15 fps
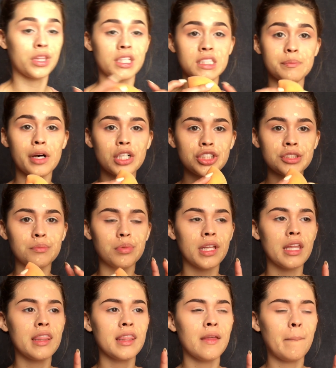with the sponge,
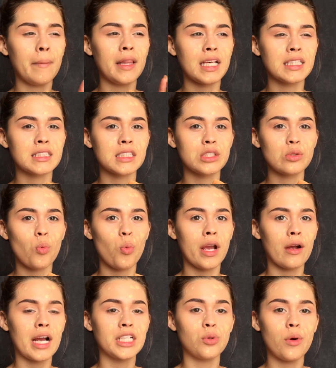blend the places
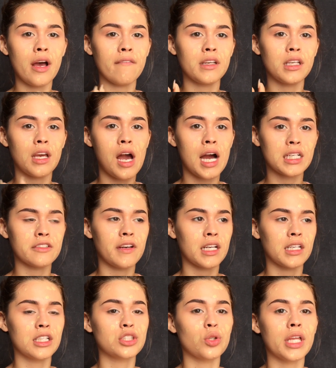where I don't have any active
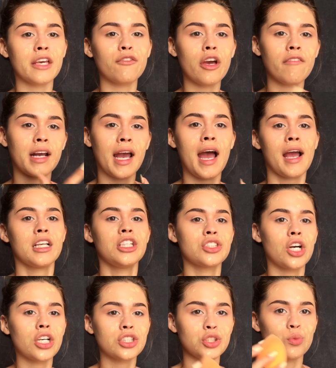acne. So like if you have like acne
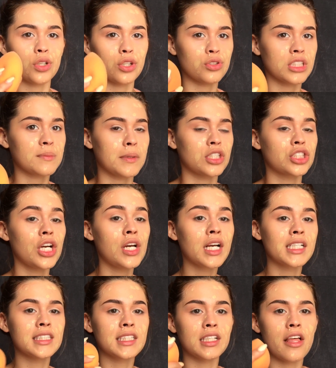scars, you want to use a sponge
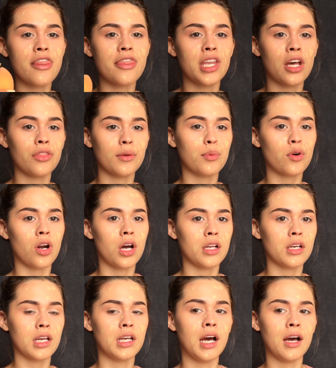because it's going to thin out the
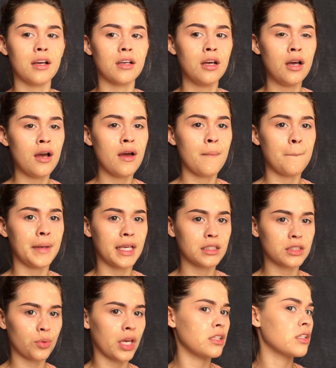product and not make
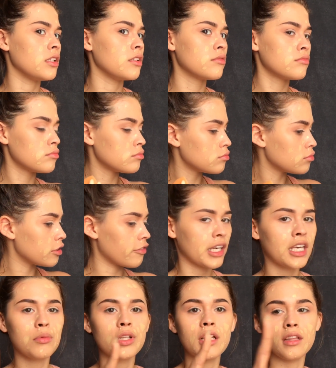it so cakey. If I
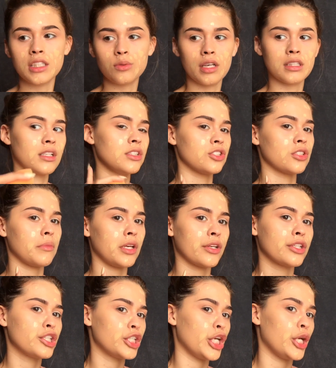keep looking this way, it's because there's a
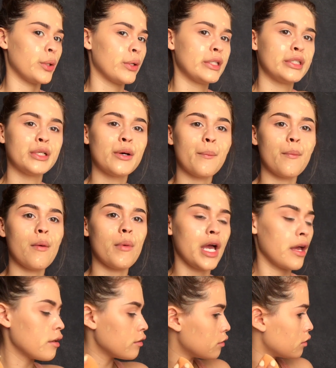mirror. So my
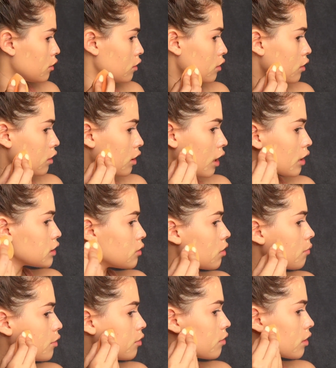bad. Gotta see
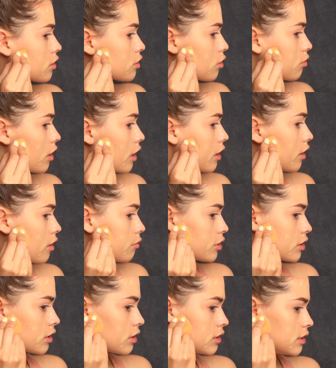what I'm doing. So right here, I'm
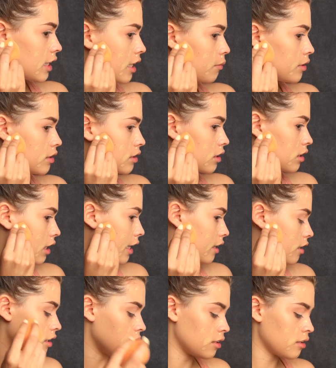just going to dab it
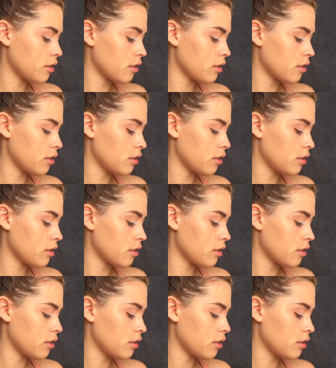lightly.